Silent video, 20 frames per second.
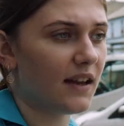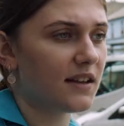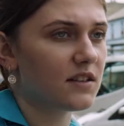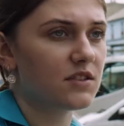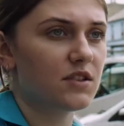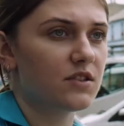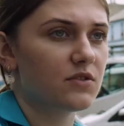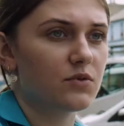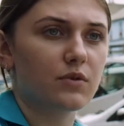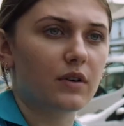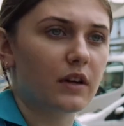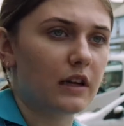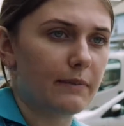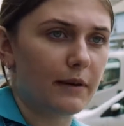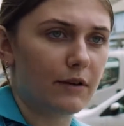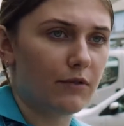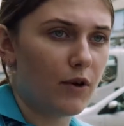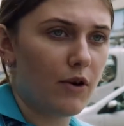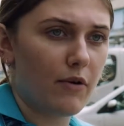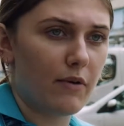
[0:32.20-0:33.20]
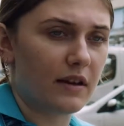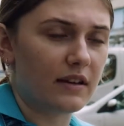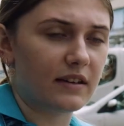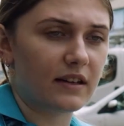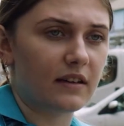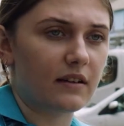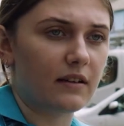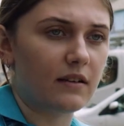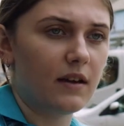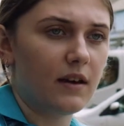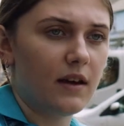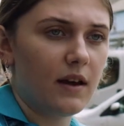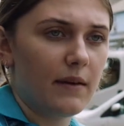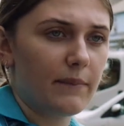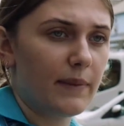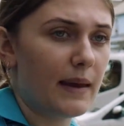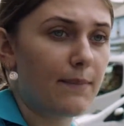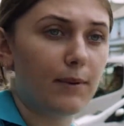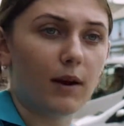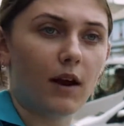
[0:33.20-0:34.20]
that's just all going to be ruined and
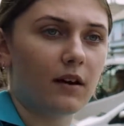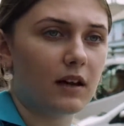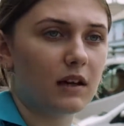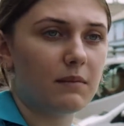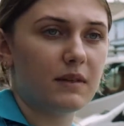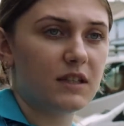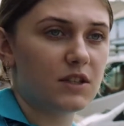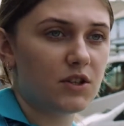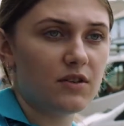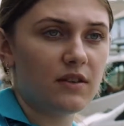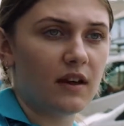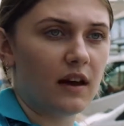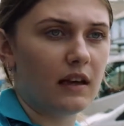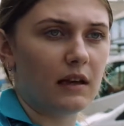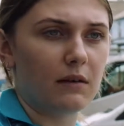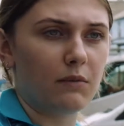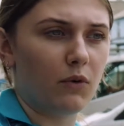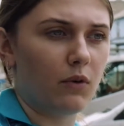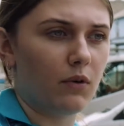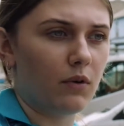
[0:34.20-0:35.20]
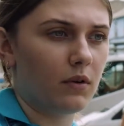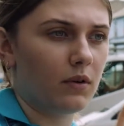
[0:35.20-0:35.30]
people aren't going to be do that anymore.